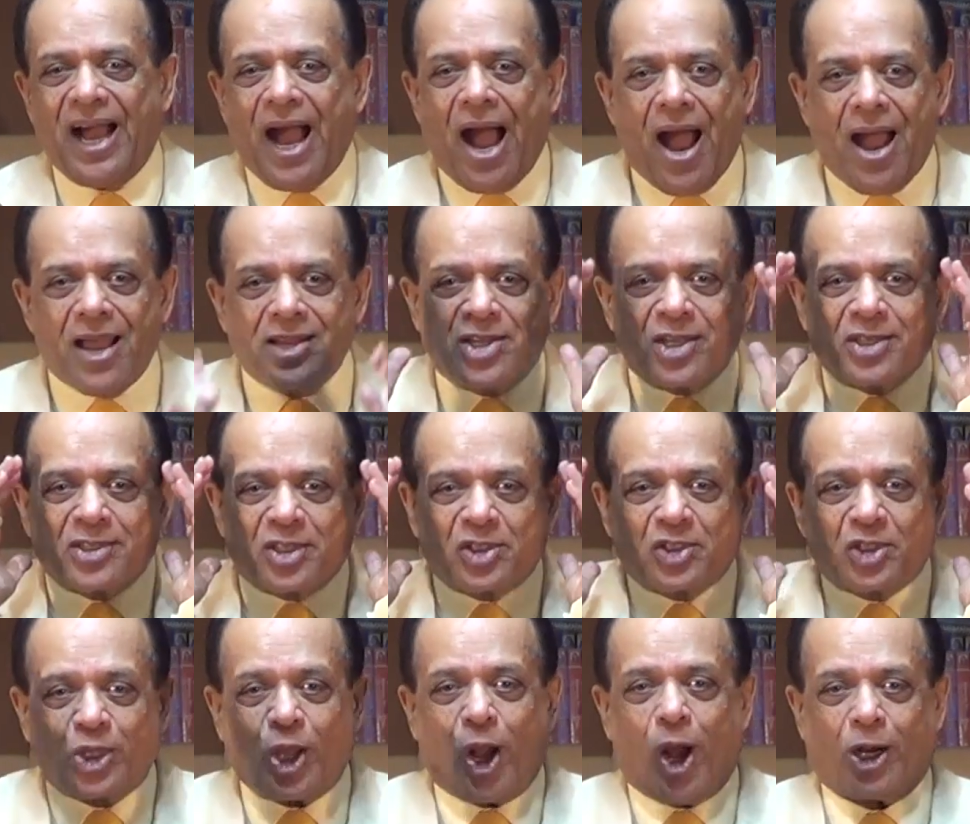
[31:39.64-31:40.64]
I
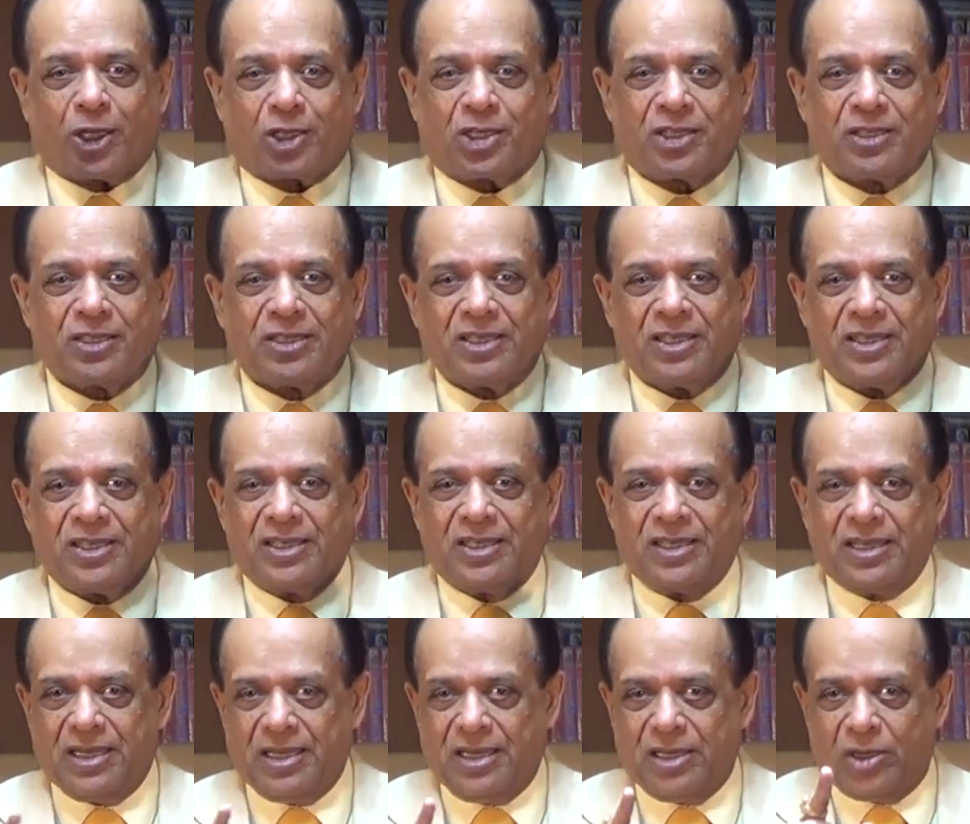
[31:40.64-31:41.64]
just thought.
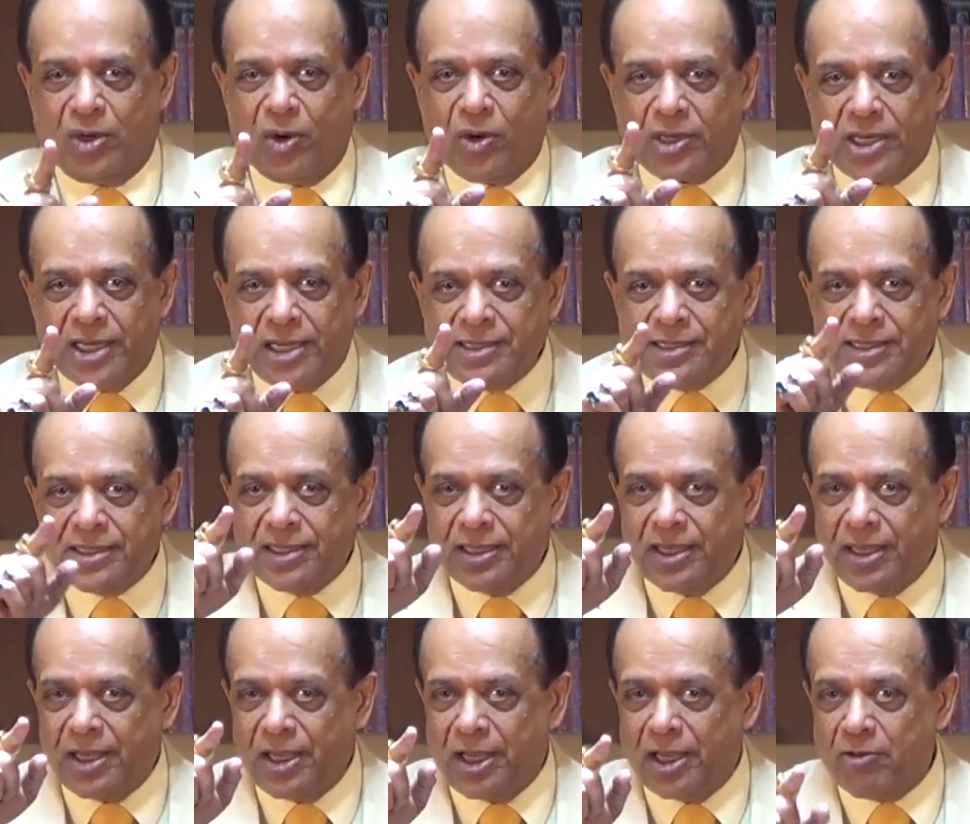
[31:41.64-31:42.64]

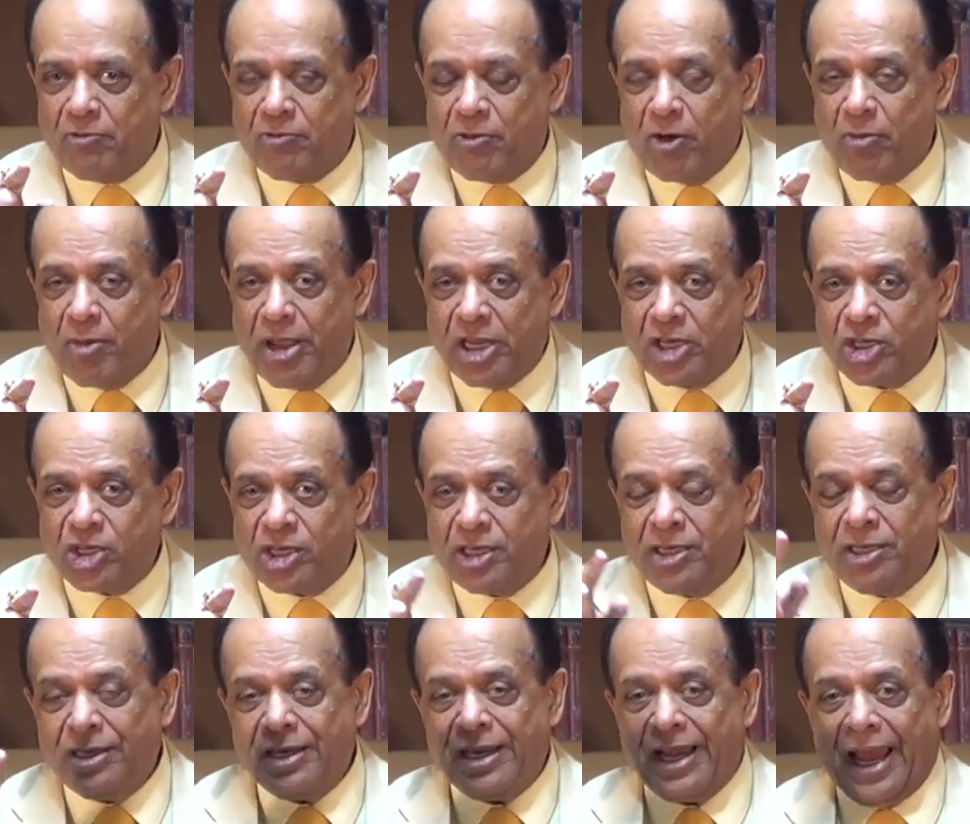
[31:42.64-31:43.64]
Notice,
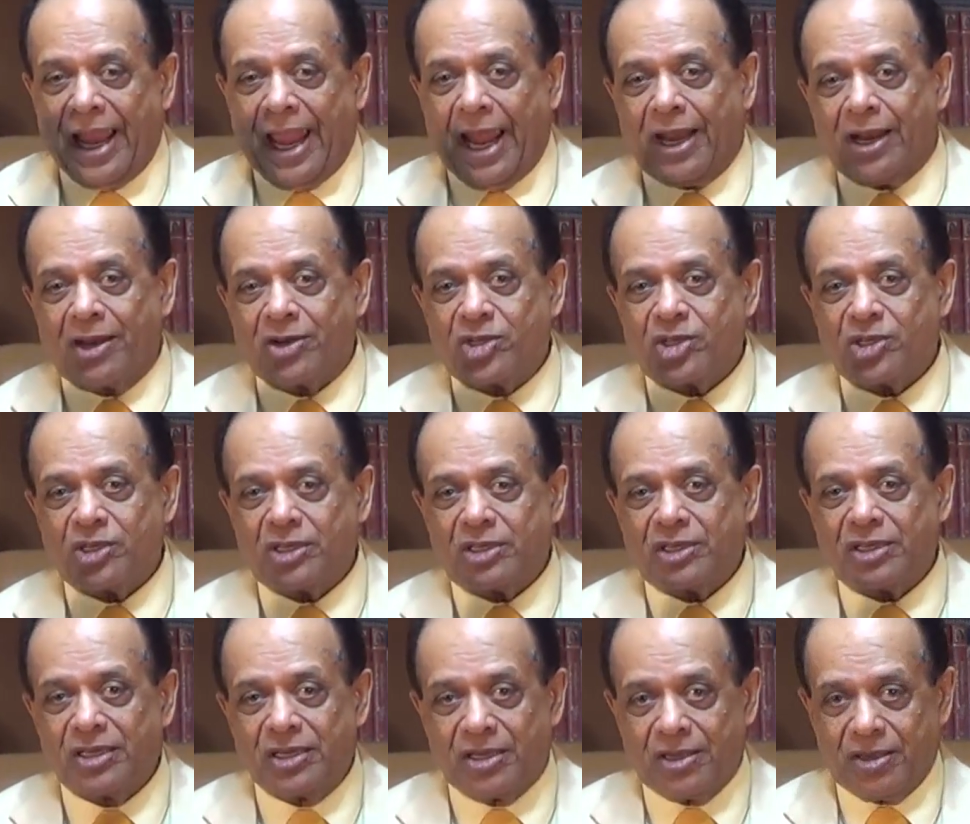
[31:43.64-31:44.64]
information, energy,
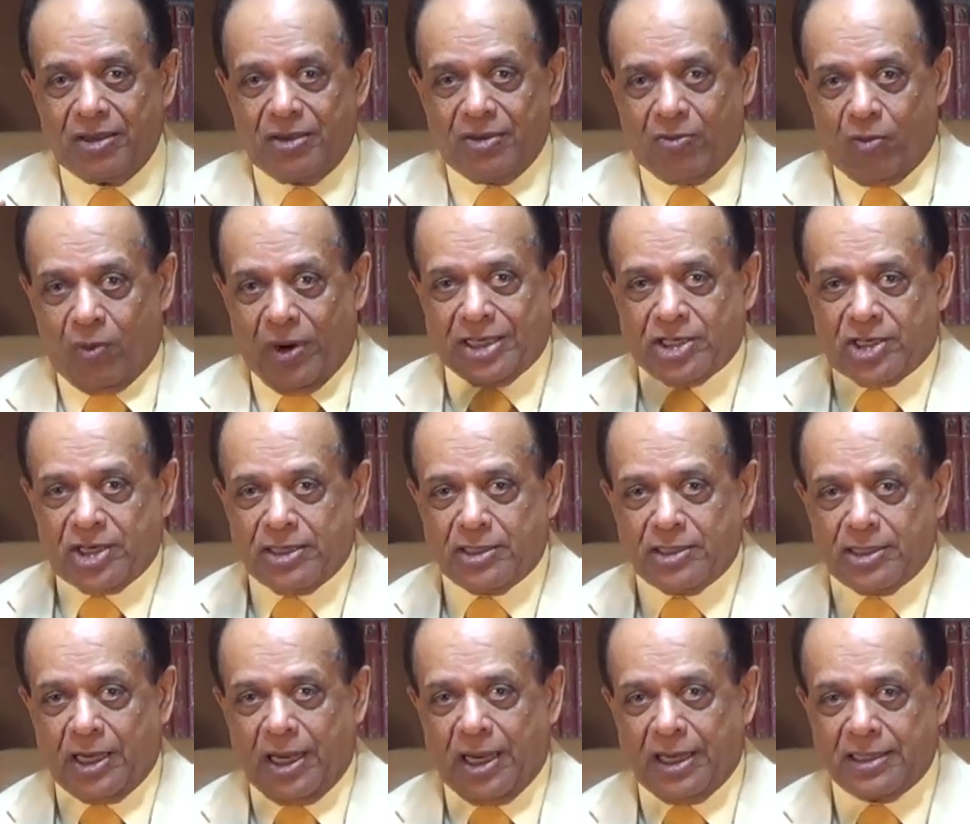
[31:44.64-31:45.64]
Western
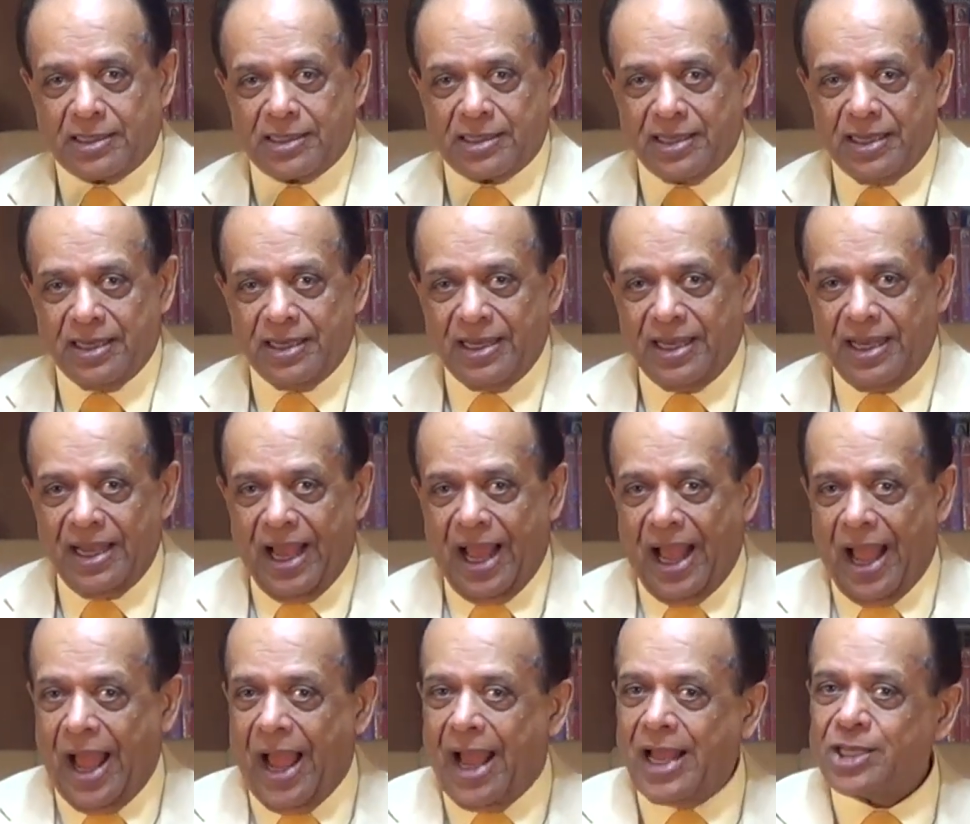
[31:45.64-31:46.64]
science.
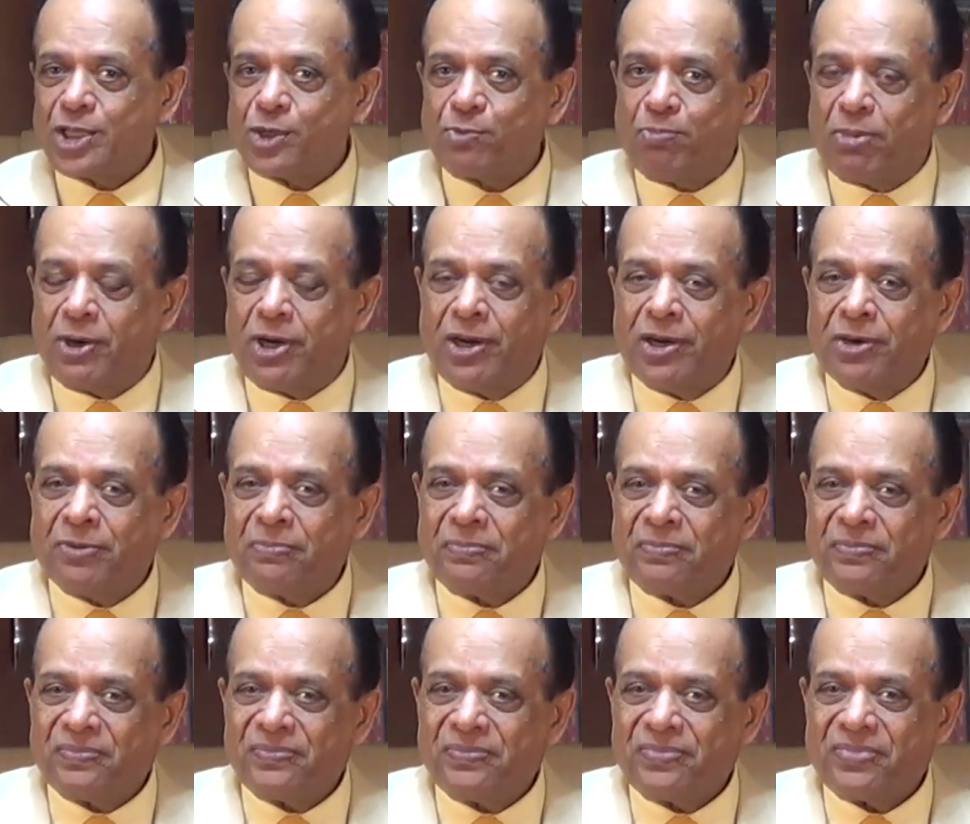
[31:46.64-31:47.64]
As per
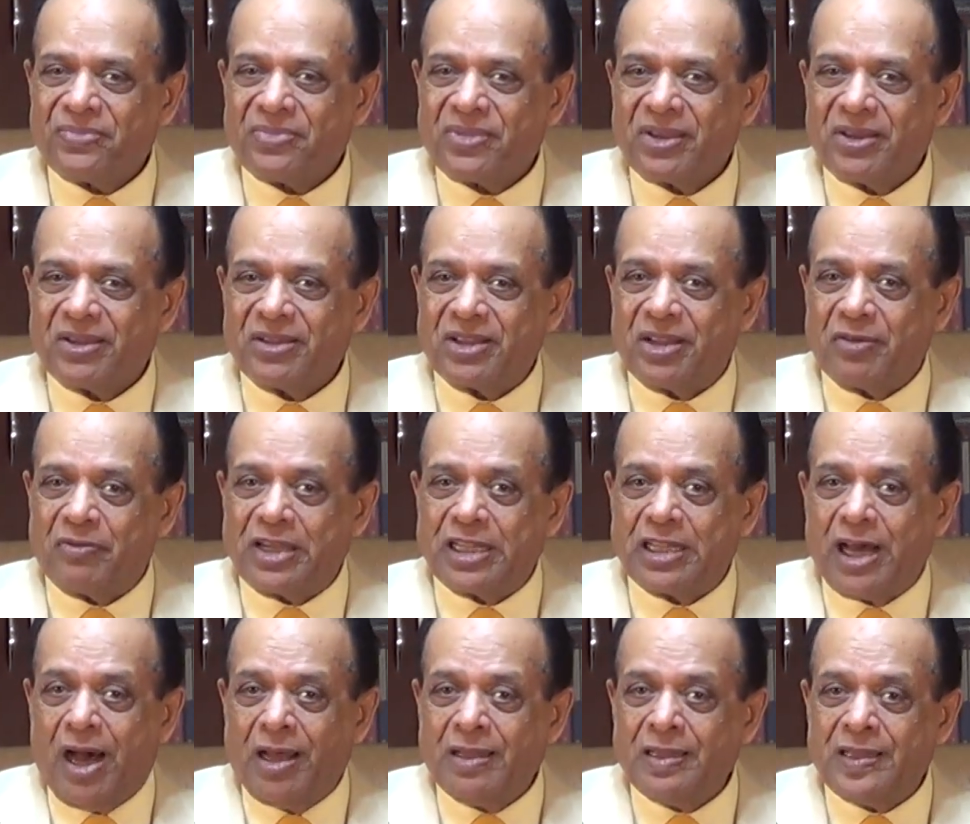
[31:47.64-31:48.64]
the
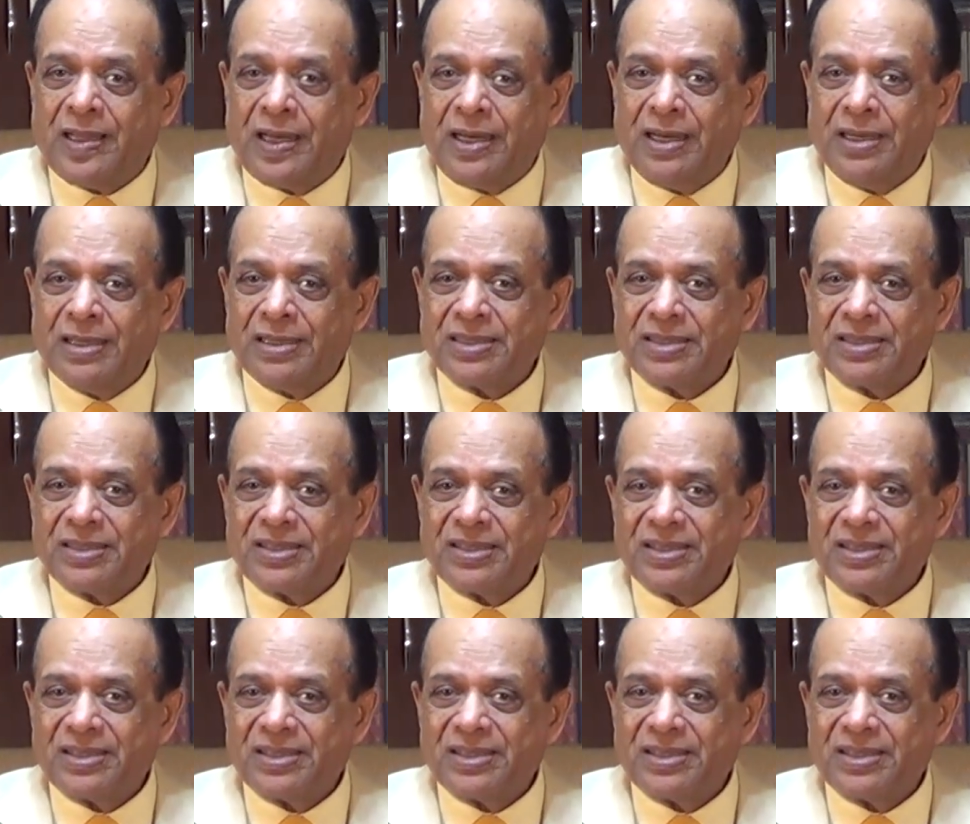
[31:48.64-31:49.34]
Vedanta,